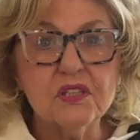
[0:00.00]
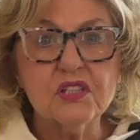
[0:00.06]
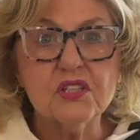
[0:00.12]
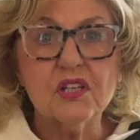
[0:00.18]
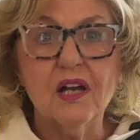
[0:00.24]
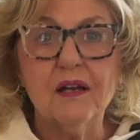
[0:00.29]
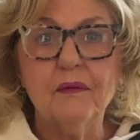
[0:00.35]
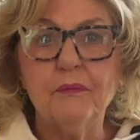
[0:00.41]

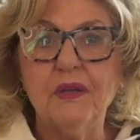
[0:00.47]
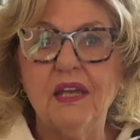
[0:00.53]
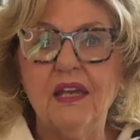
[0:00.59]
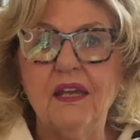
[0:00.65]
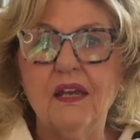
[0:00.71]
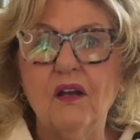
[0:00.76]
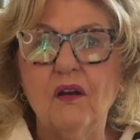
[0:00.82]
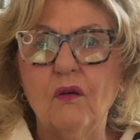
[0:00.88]

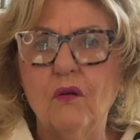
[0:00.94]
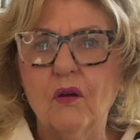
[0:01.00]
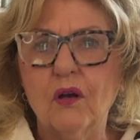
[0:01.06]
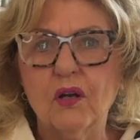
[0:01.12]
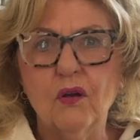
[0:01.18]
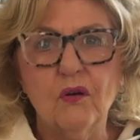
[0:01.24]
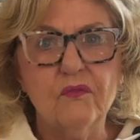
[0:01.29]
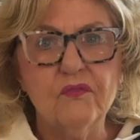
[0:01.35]
shopping
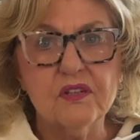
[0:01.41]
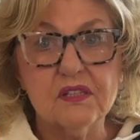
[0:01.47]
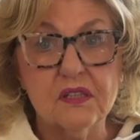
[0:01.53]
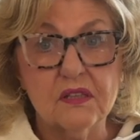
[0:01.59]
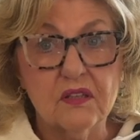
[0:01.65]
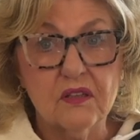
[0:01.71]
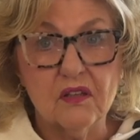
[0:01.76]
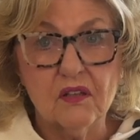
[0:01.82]
or go
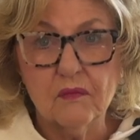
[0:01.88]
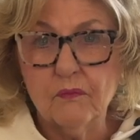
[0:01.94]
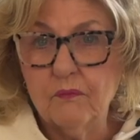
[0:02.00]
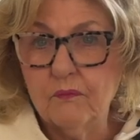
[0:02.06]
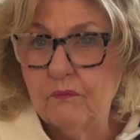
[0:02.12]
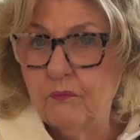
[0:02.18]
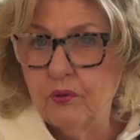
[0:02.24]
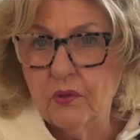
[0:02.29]
visit their
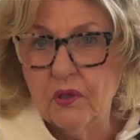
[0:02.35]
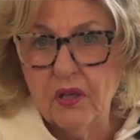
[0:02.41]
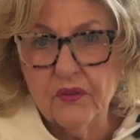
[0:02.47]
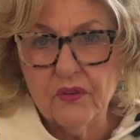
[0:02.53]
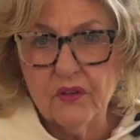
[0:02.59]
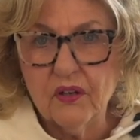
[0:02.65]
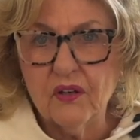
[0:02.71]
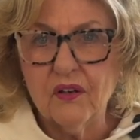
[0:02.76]

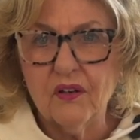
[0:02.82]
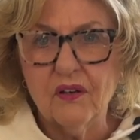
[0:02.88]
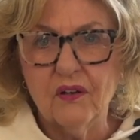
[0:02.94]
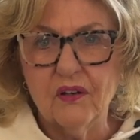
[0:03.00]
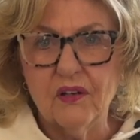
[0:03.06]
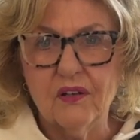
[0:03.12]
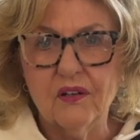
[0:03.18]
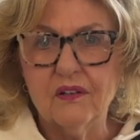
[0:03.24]
brother
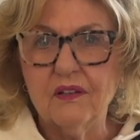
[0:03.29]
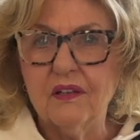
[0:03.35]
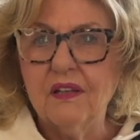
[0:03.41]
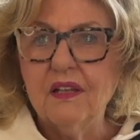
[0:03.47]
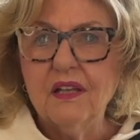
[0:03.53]
or